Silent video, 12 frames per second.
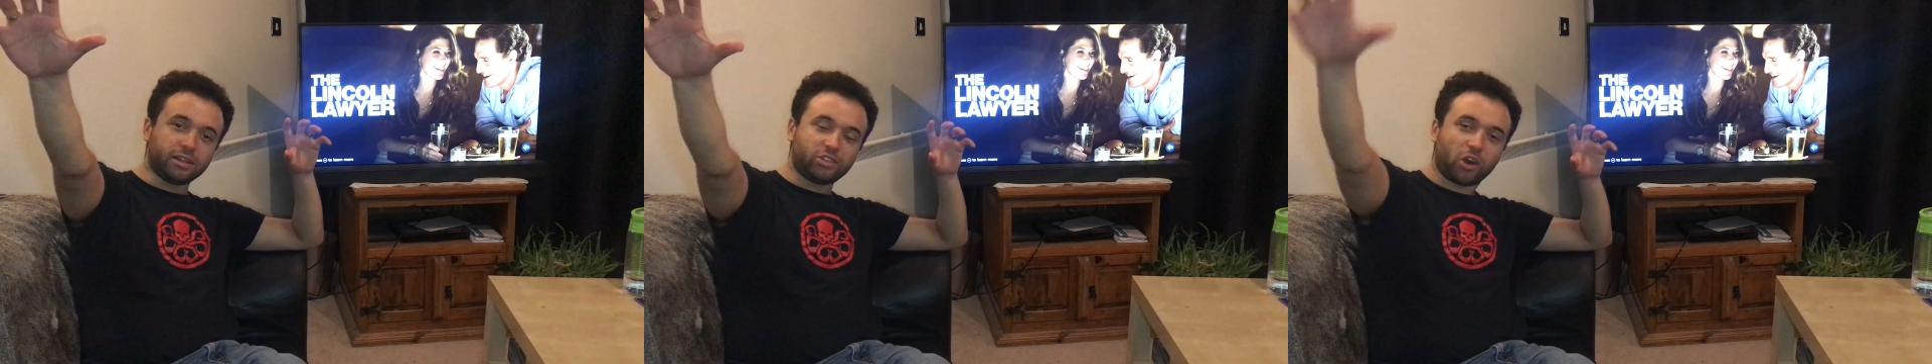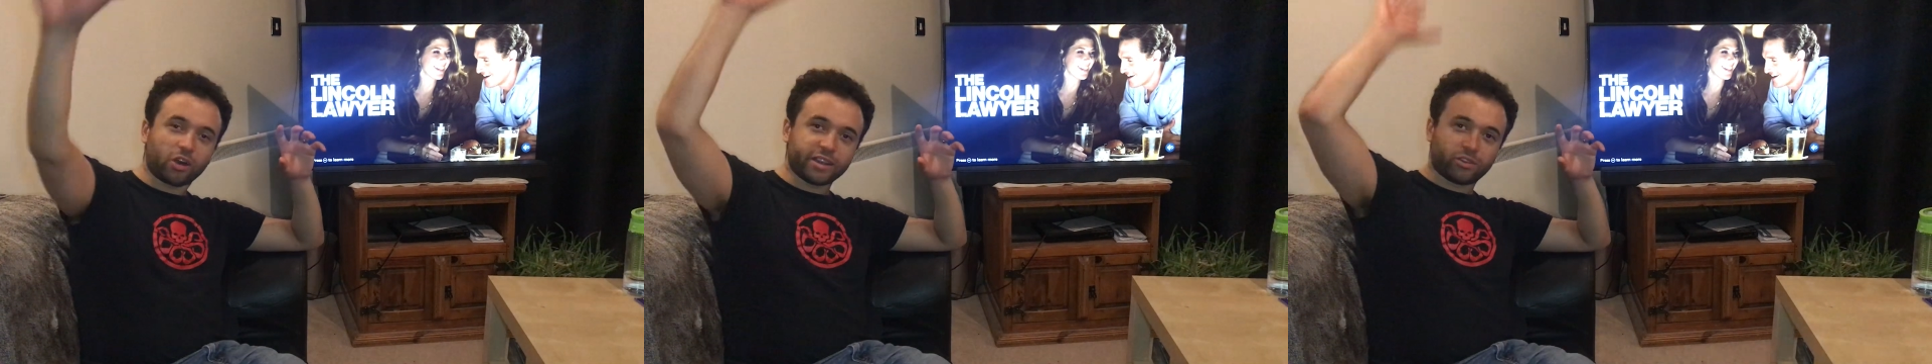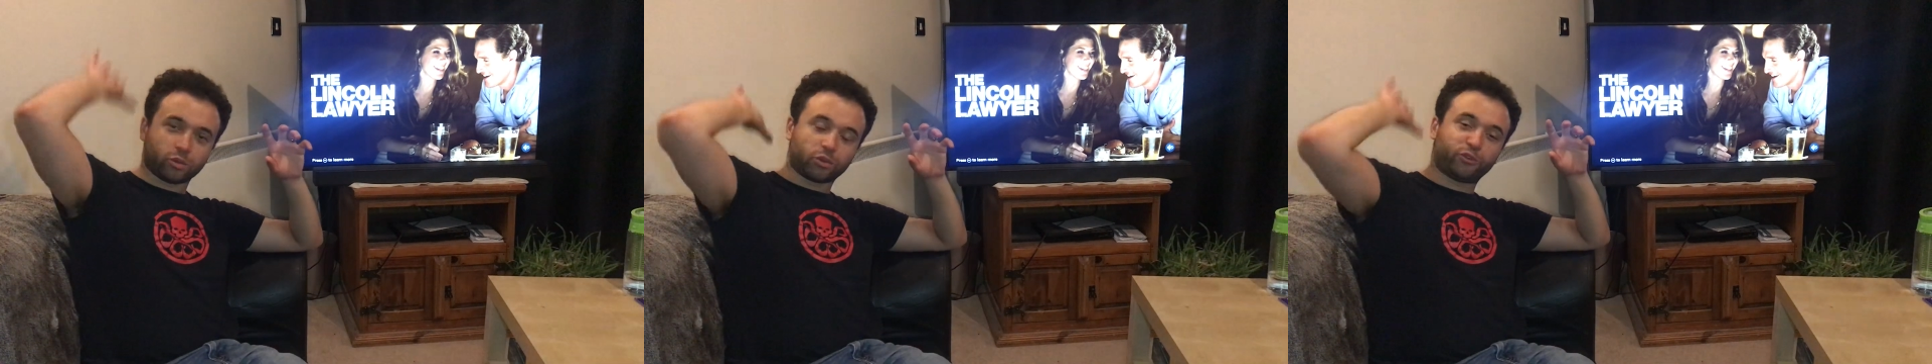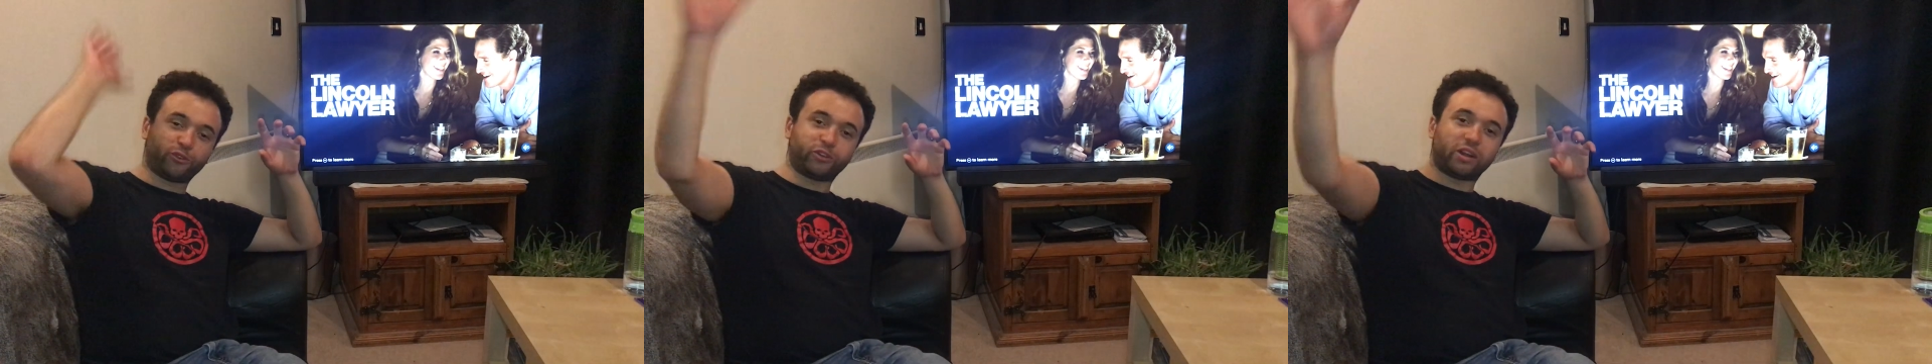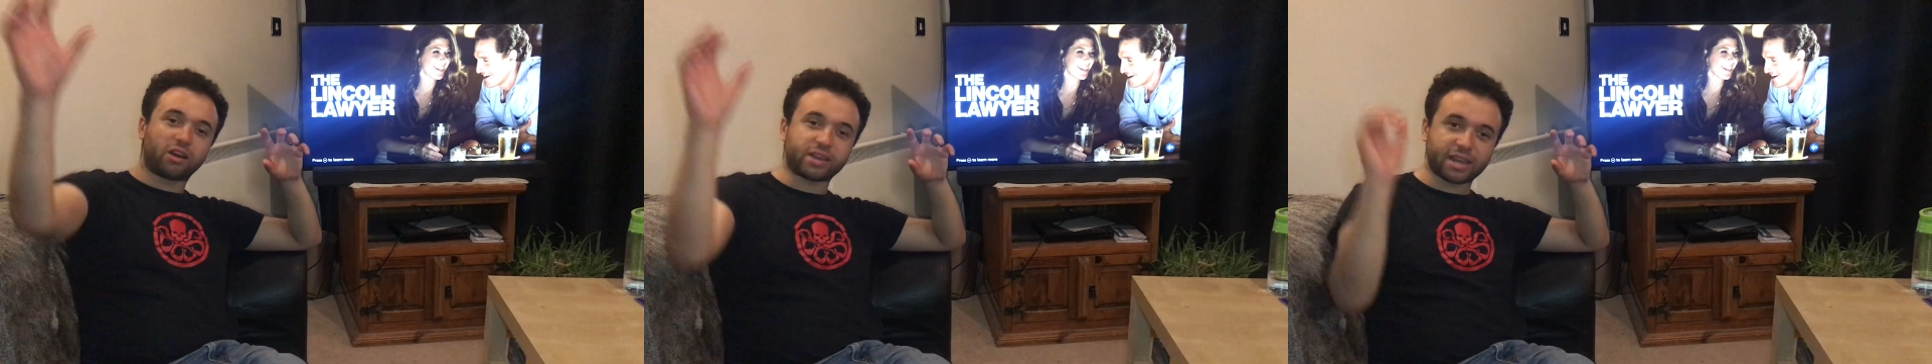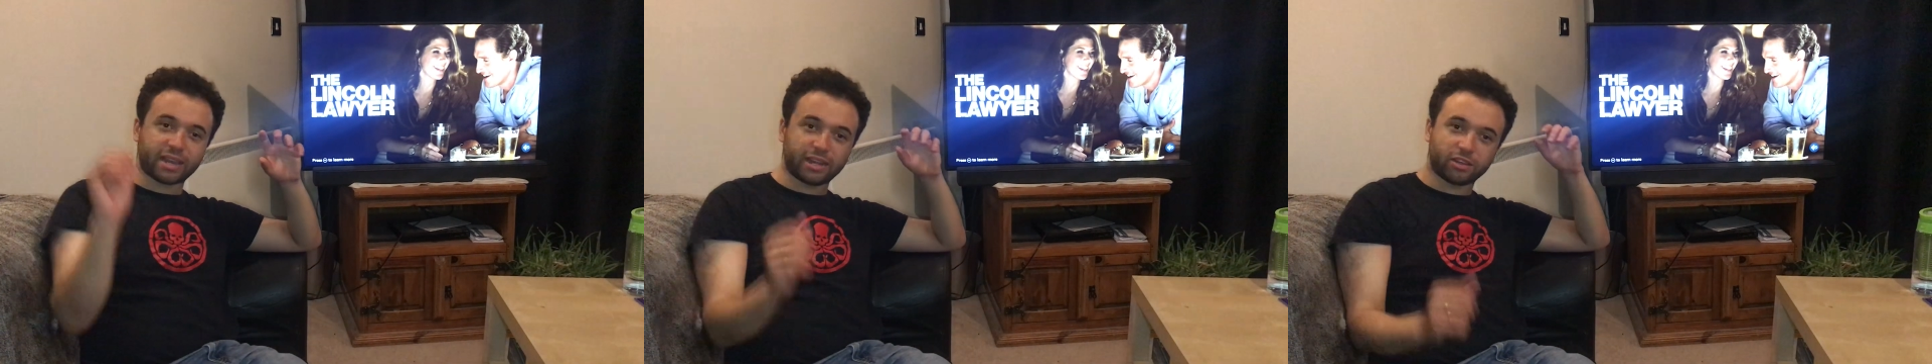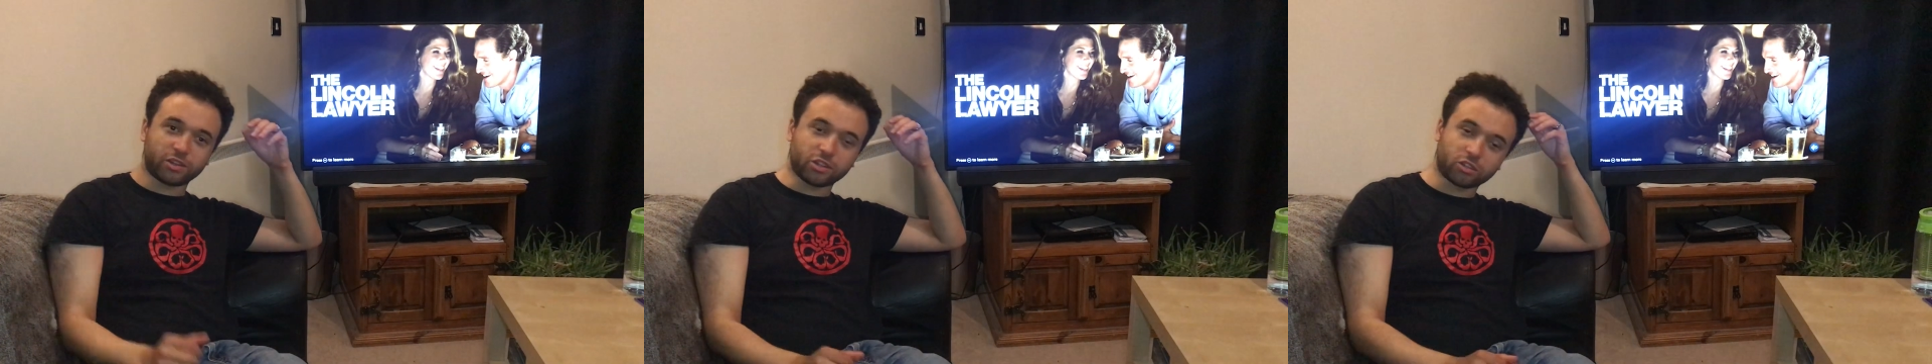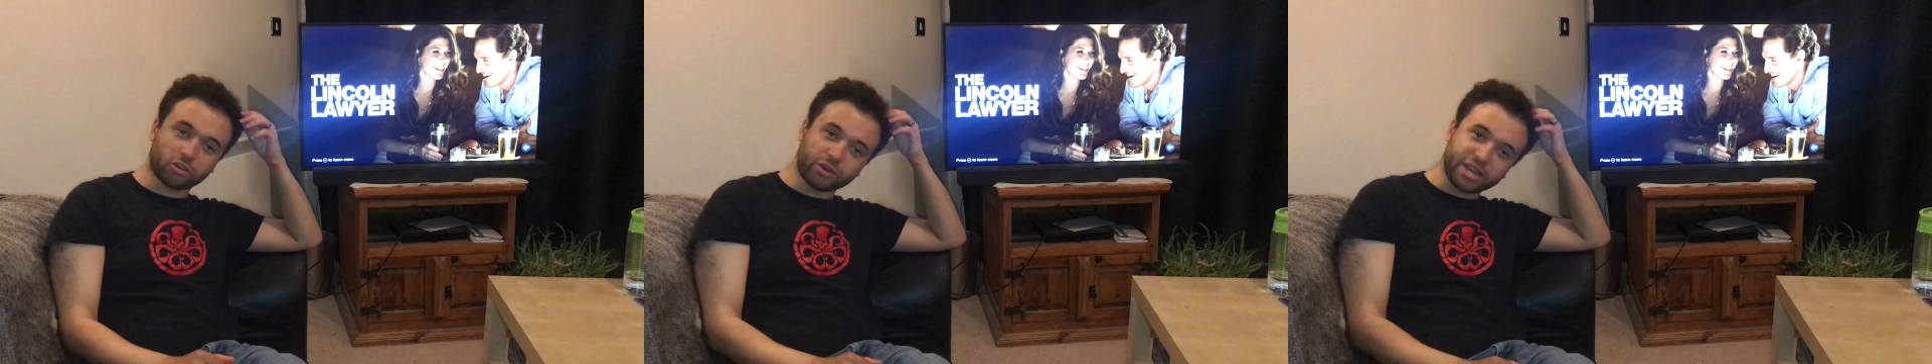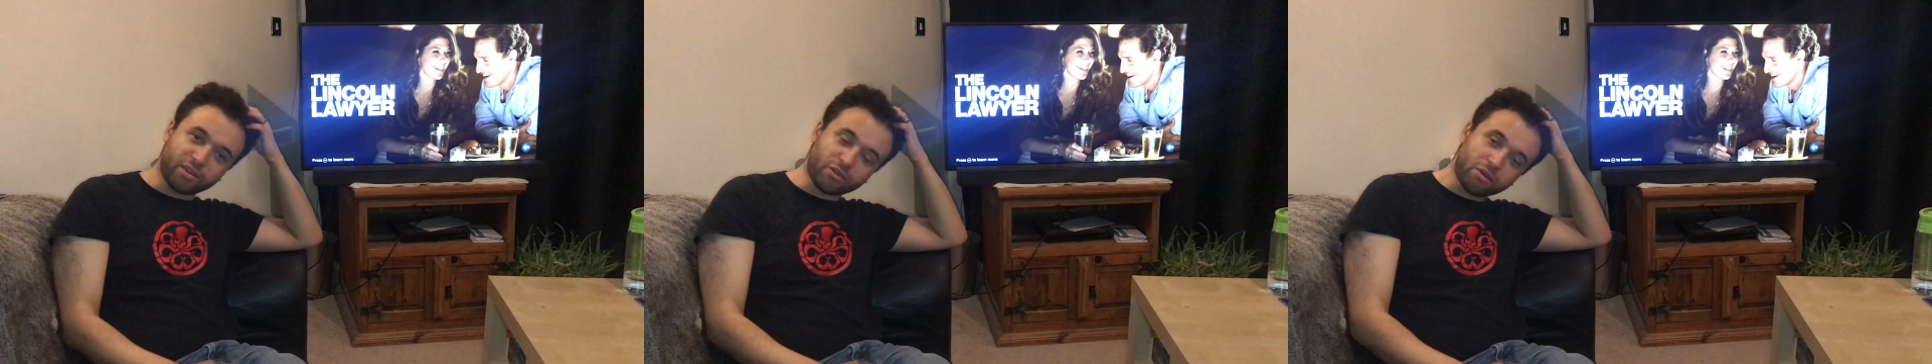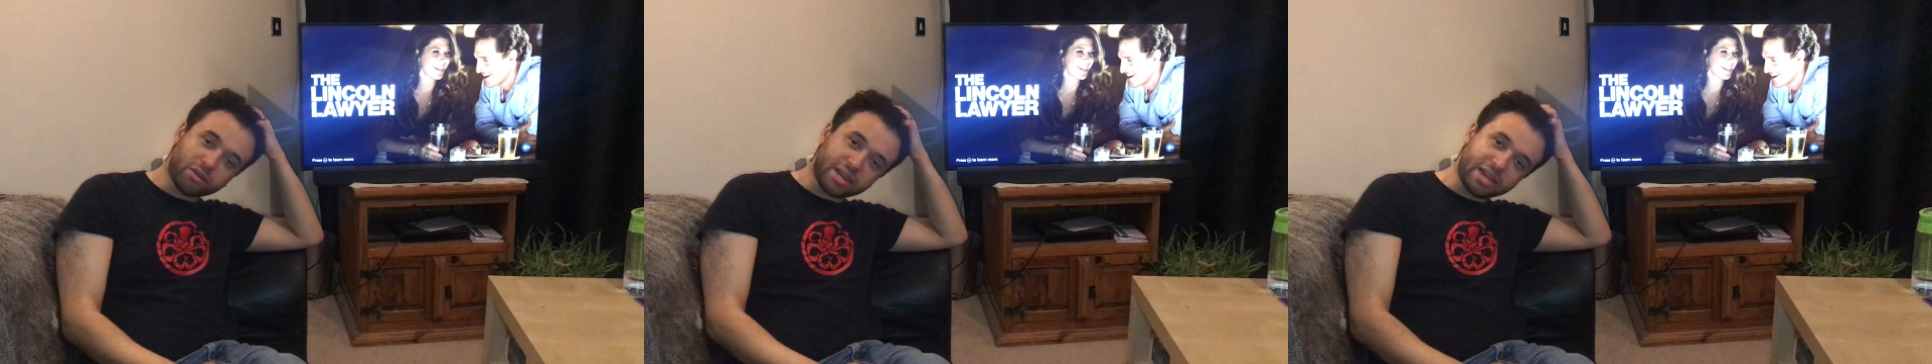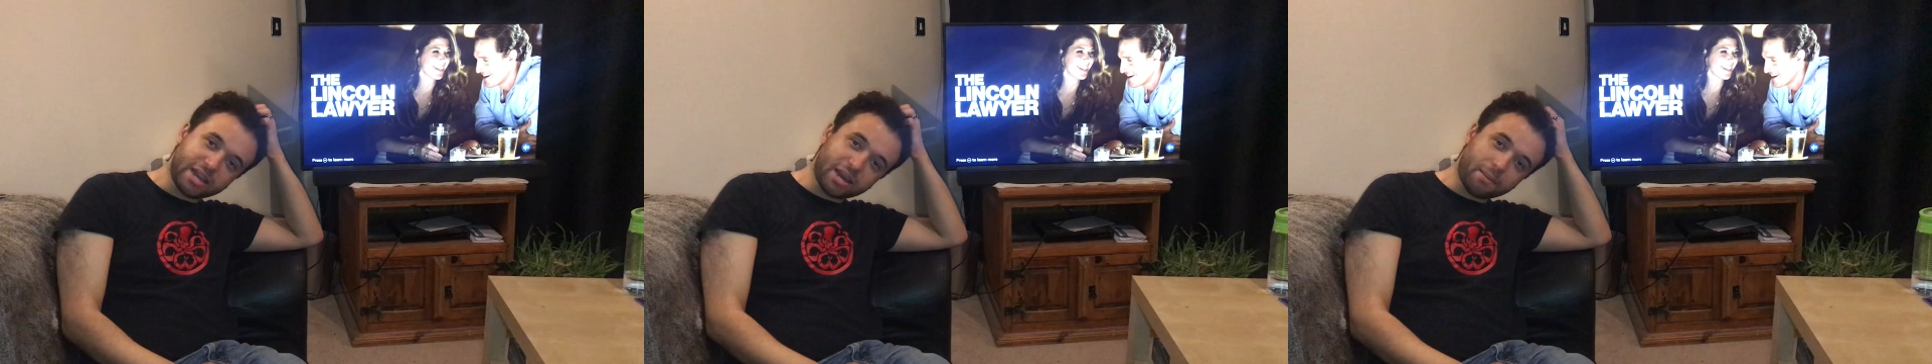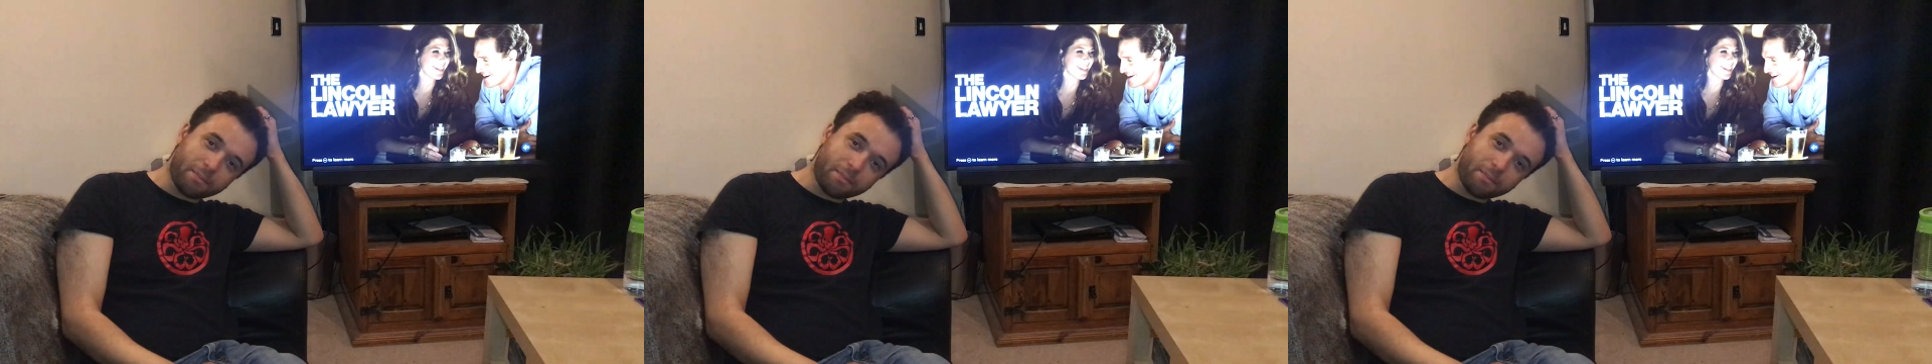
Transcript: titles flying into the screen, very